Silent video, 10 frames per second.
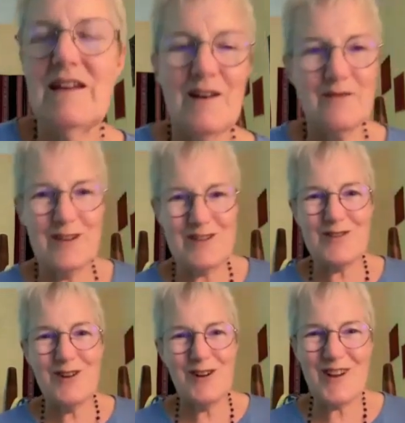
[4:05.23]
out of
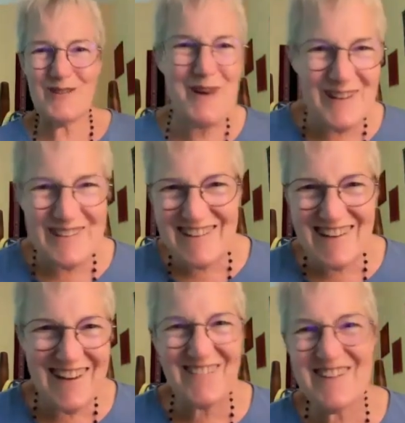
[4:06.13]
control, our world is
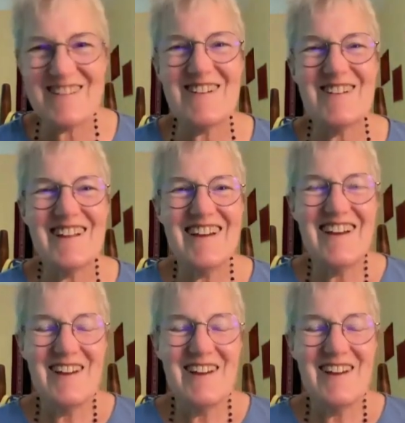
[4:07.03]
out of control,